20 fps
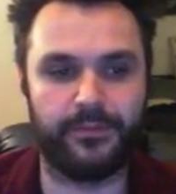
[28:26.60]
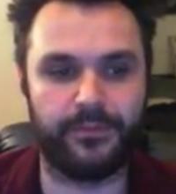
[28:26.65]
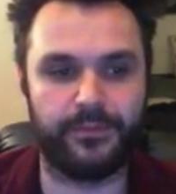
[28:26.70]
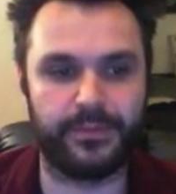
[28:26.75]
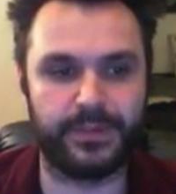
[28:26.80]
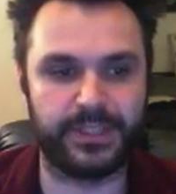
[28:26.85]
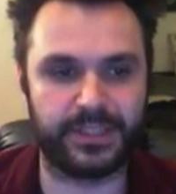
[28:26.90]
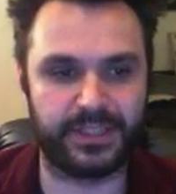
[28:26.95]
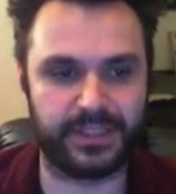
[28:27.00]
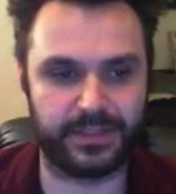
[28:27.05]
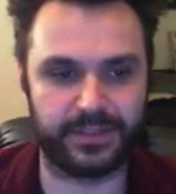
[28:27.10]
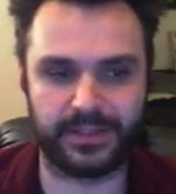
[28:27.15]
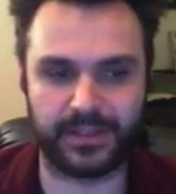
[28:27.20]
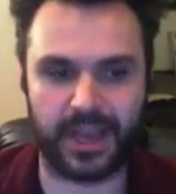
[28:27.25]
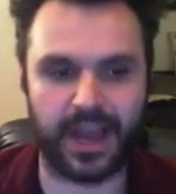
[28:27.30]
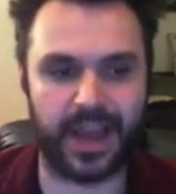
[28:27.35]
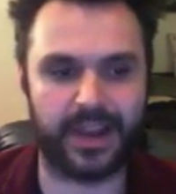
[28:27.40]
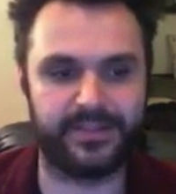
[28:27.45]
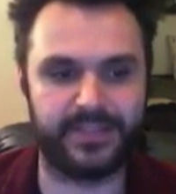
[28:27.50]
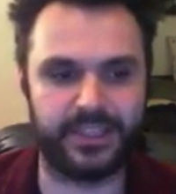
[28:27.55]

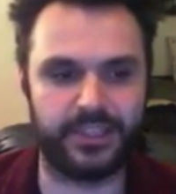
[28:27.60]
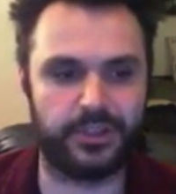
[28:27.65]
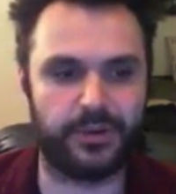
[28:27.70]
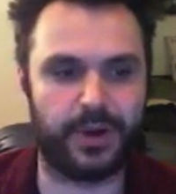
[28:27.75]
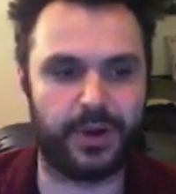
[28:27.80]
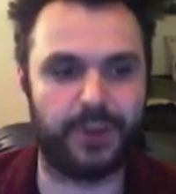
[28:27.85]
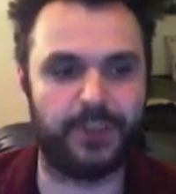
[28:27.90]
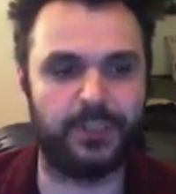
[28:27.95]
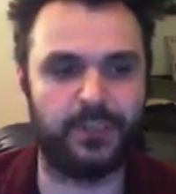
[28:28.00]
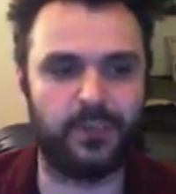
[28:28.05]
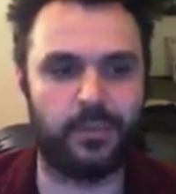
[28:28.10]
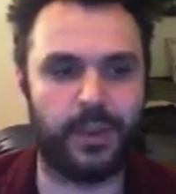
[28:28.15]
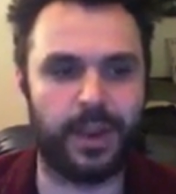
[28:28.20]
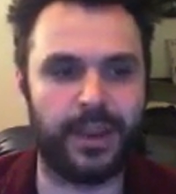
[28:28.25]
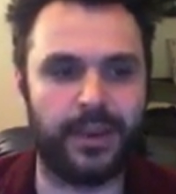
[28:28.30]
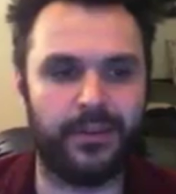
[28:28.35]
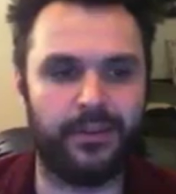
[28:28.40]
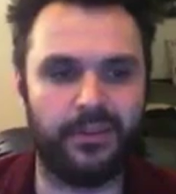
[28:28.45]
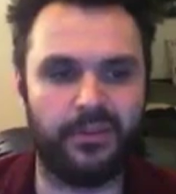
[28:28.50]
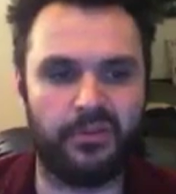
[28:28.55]
of situation,
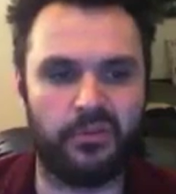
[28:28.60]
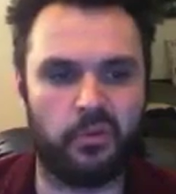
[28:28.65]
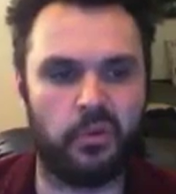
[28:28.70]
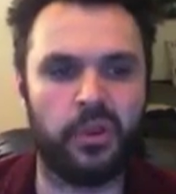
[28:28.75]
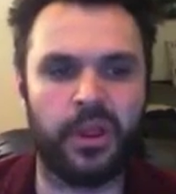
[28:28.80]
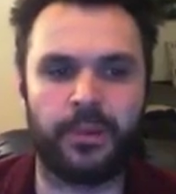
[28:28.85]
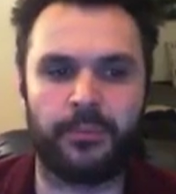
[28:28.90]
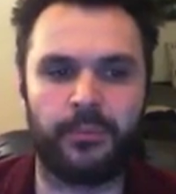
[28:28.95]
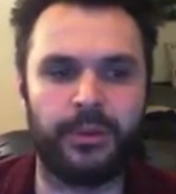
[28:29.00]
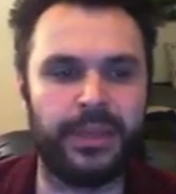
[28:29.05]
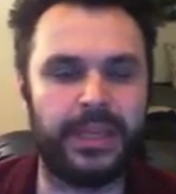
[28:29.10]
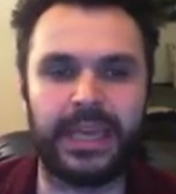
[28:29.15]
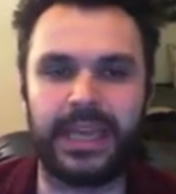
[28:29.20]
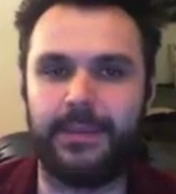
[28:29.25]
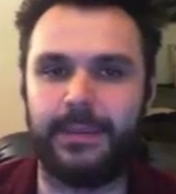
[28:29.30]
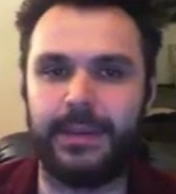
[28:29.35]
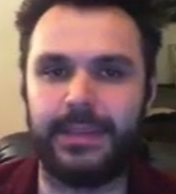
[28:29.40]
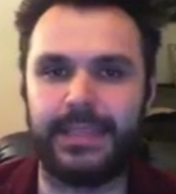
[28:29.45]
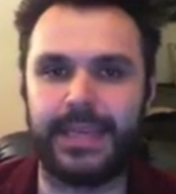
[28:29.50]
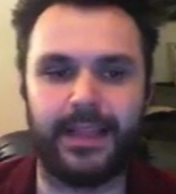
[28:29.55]
when all I'm really going
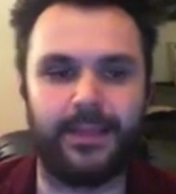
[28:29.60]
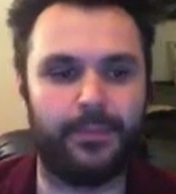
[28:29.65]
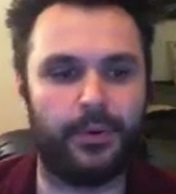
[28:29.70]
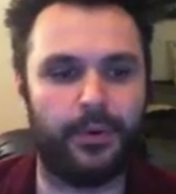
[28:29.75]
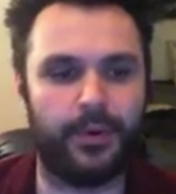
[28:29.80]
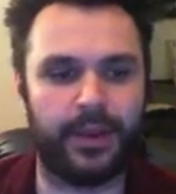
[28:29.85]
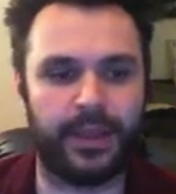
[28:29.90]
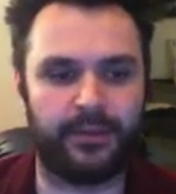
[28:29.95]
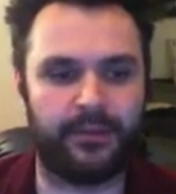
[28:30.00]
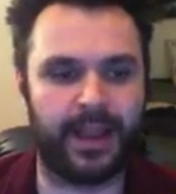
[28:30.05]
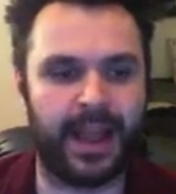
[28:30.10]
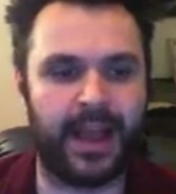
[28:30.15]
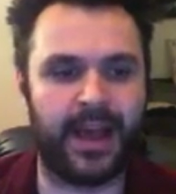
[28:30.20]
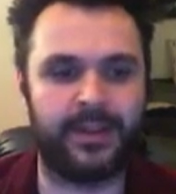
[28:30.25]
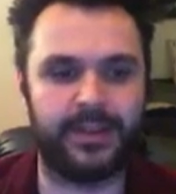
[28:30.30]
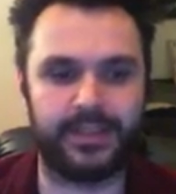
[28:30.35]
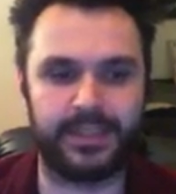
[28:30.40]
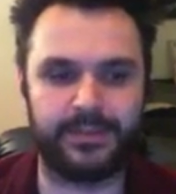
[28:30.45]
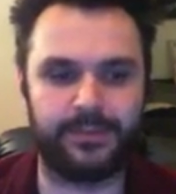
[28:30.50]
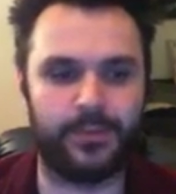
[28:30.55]
to be teleporting
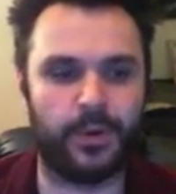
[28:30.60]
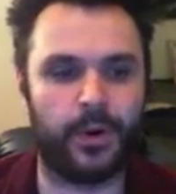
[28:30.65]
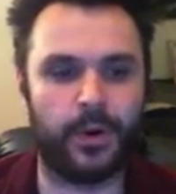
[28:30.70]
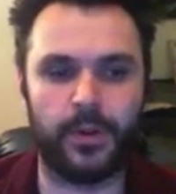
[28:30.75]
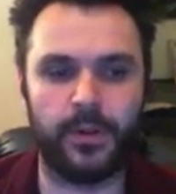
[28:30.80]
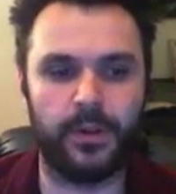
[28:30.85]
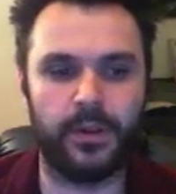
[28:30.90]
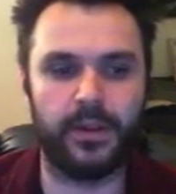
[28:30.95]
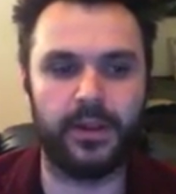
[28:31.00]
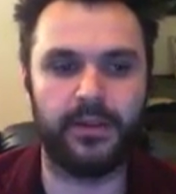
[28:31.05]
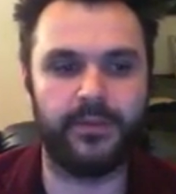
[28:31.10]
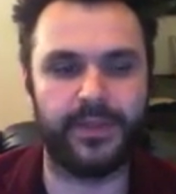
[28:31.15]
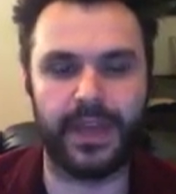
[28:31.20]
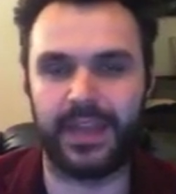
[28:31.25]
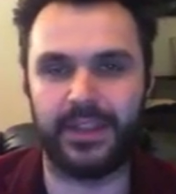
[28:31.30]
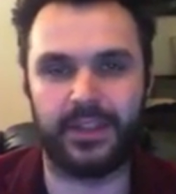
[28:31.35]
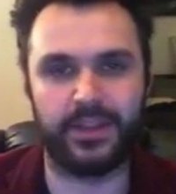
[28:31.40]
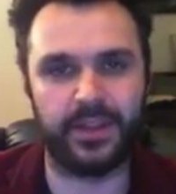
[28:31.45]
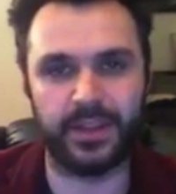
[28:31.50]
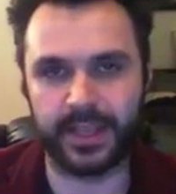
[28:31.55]
around are small
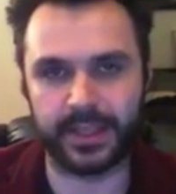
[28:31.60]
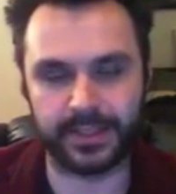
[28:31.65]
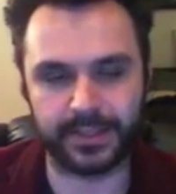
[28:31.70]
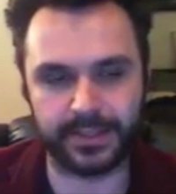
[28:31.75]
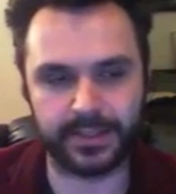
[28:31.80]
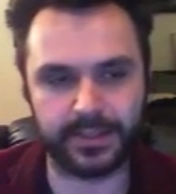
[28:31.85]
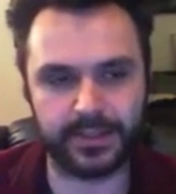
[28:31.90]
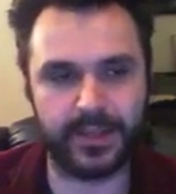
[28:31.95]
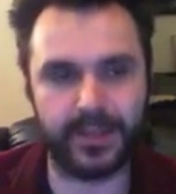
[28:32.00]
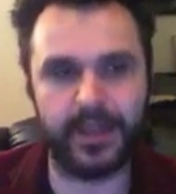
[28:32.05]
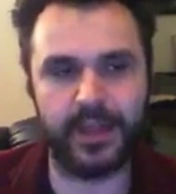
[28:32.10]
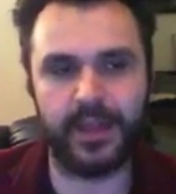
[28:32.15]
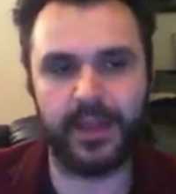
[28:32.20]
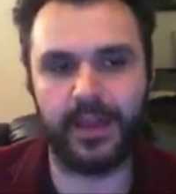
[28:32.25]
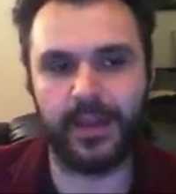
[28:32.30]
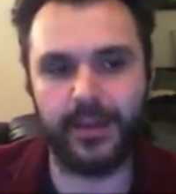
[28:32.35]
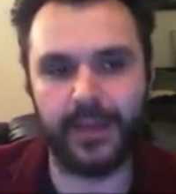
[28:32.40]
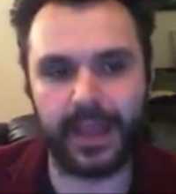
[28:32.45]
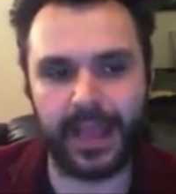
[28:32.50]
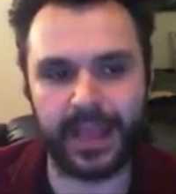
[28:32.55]
vet units,
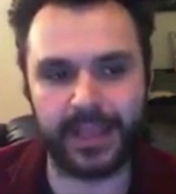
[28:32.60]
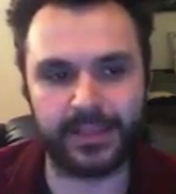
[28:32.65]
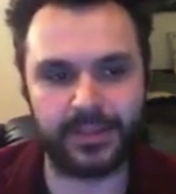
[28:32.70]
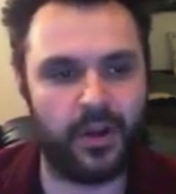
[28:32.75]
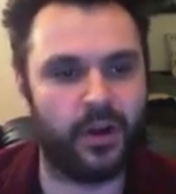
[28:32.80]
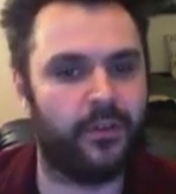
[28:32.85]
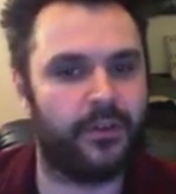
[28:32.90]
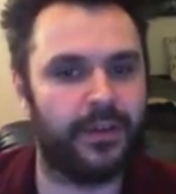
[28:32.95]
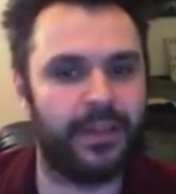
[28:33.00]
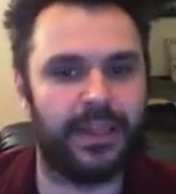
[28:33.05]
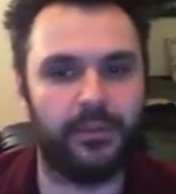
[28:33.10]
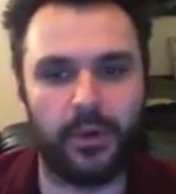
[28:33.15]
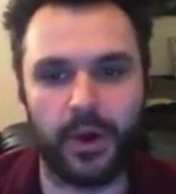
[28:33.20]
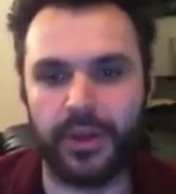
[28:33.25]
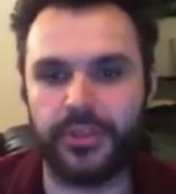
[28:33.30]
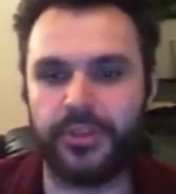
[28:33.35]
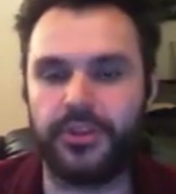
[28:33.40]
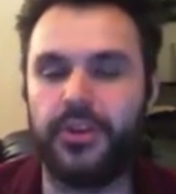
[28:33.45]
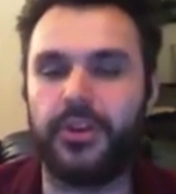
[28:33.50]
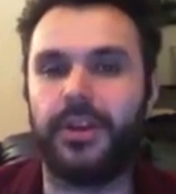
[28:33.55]
it's not really
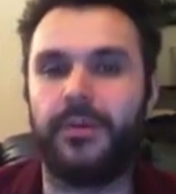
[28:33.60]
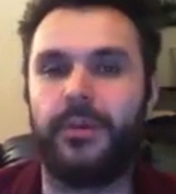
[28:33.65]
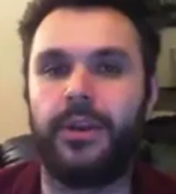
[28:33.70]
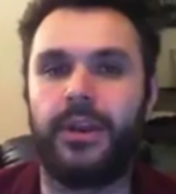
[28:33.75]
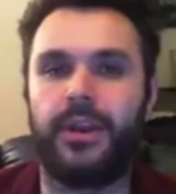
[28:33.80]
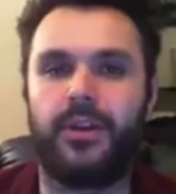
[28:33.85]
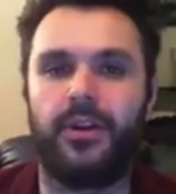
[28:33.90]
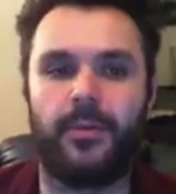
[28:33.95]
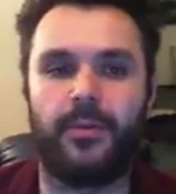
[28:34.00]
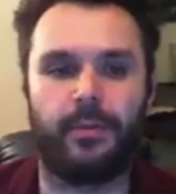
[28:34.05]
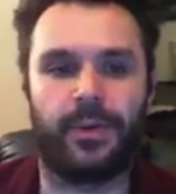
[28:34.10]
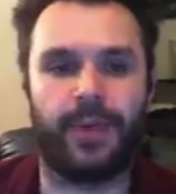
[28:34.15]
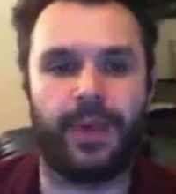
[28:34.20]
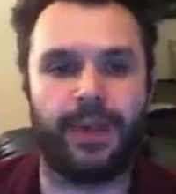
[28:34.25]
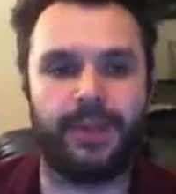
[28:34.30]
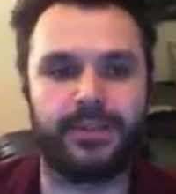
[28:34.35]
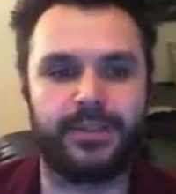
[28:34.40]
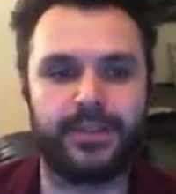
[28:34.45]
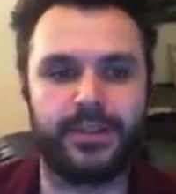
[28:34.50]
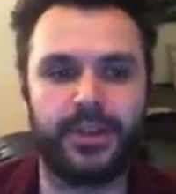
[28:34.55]
worth 2 community comp
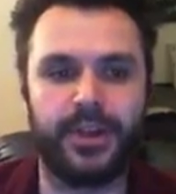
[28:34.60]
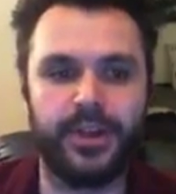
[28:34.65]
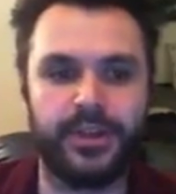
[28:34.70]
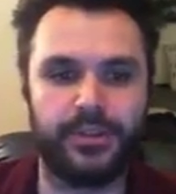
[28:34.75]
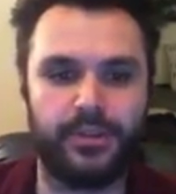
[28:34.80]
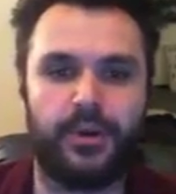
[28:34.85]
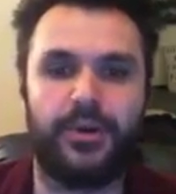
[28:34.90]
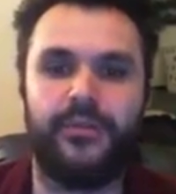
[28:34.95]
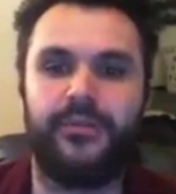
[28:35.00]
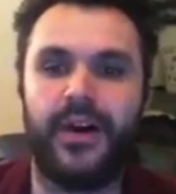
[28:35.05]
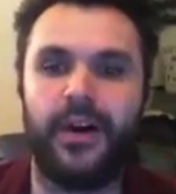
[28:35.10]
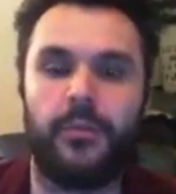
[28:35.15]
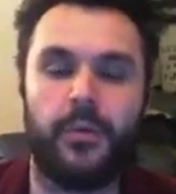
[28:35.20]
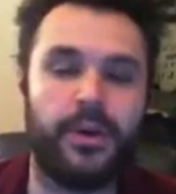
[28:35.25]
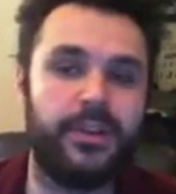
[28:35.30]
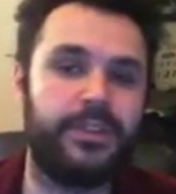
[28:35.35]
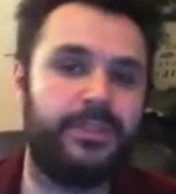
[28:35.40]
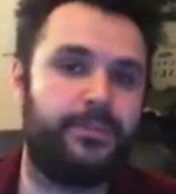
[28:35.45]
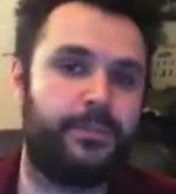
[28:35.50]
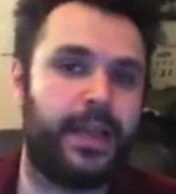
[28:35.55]
credits. So if I
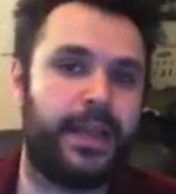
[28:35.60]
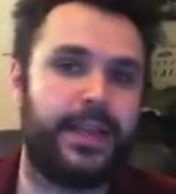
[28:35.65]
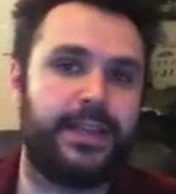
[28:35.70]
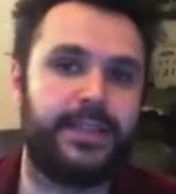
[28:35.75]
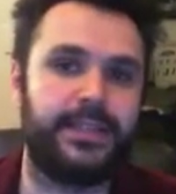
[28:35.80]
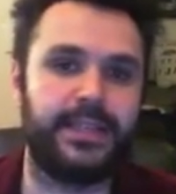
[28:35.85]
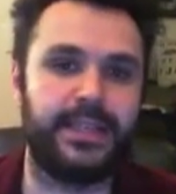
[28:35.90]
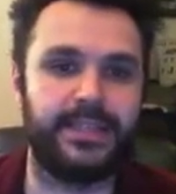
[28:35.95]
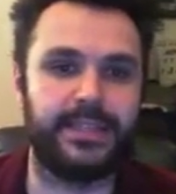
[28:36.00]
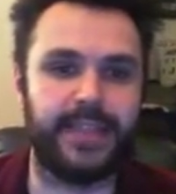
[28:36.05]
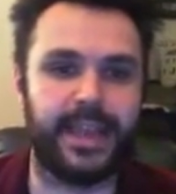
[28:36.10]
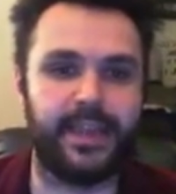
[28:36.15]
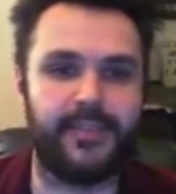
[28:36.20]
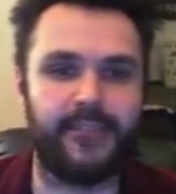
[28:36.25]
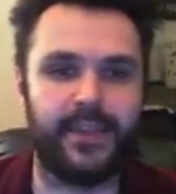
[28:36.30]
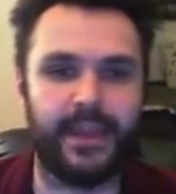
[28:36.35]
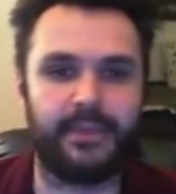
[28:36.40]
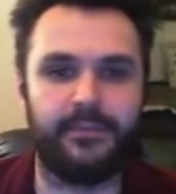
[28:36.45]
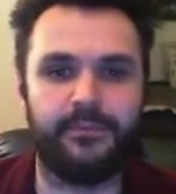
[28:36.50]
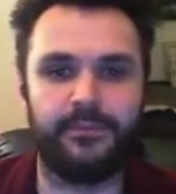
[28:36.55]
was playing a CC
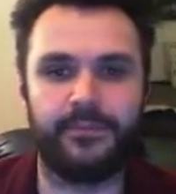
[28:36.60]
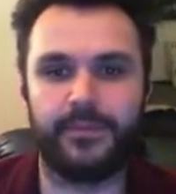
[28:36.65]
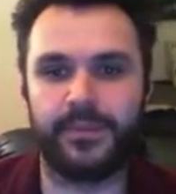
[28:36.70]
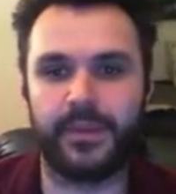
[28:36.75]
event